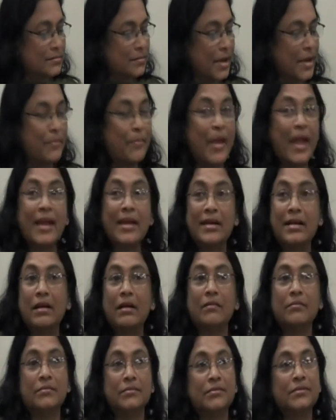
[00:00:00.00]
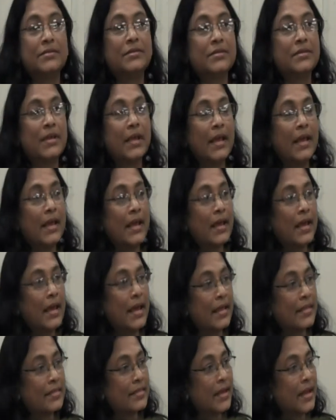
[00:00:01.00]
my background,
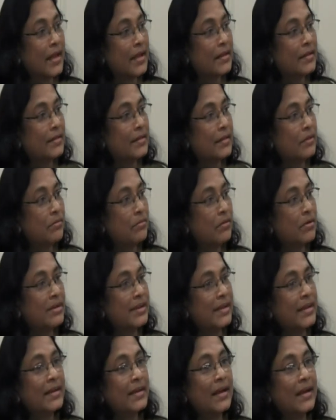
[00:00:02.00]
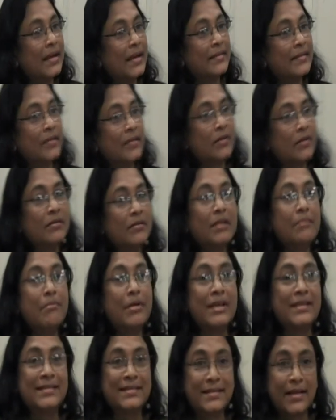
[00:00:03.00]
and then you will realize not only
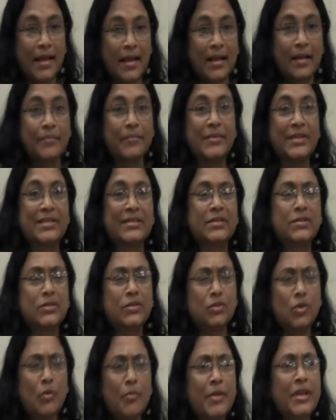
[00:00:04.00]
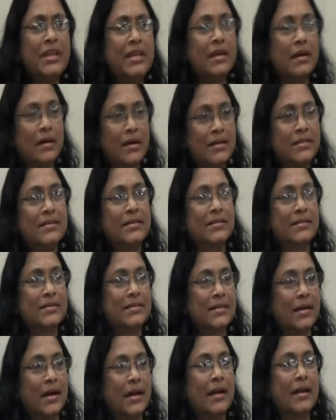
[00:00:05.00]
myself, so many
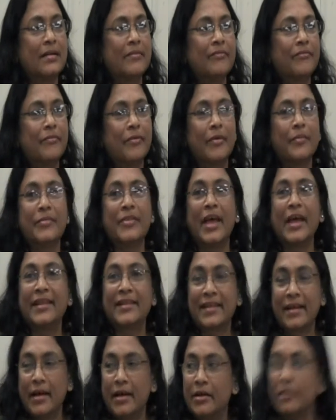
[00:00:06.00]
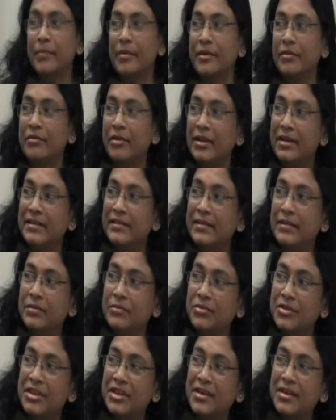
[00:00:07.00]
others are from that kind of.
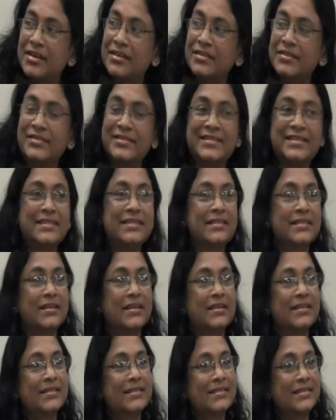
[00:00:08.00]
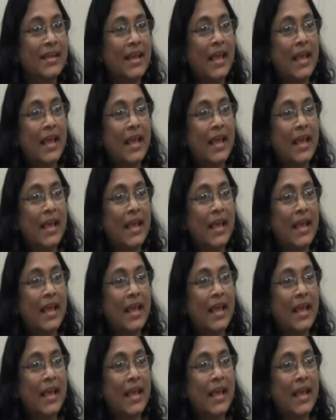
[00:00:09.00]
You hear the sisters.